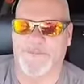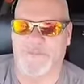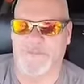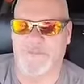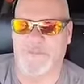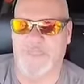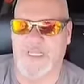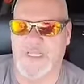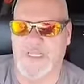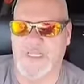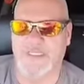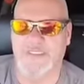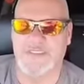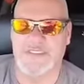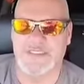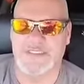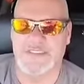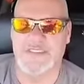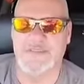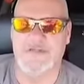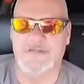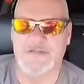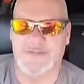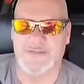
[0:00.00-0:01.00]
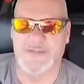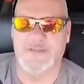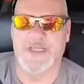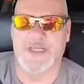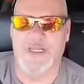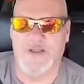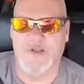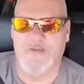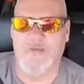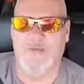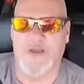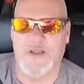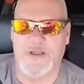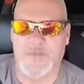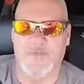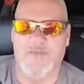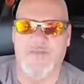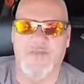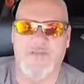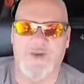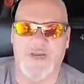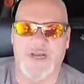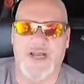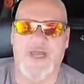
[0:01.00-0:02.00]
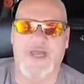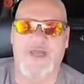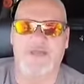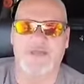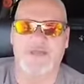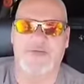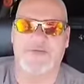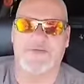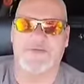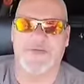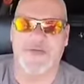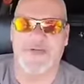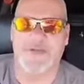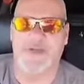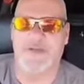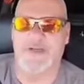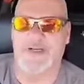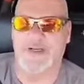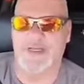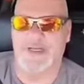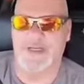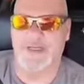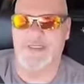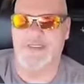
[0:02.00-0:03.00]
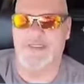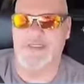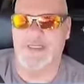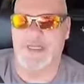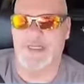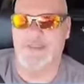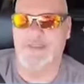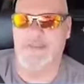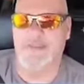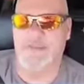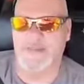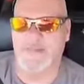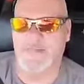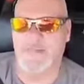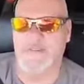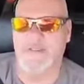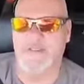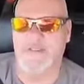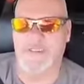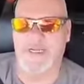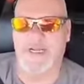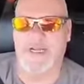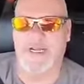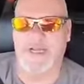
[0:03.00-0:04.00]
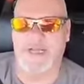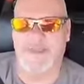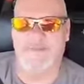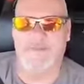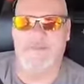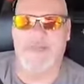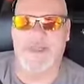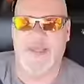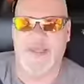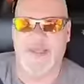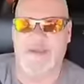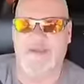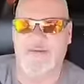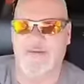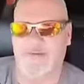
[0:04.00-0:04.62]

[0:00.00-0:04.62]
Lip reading: it just seems to be a whole lot more relaxed over here than it is at other companies, and I like that.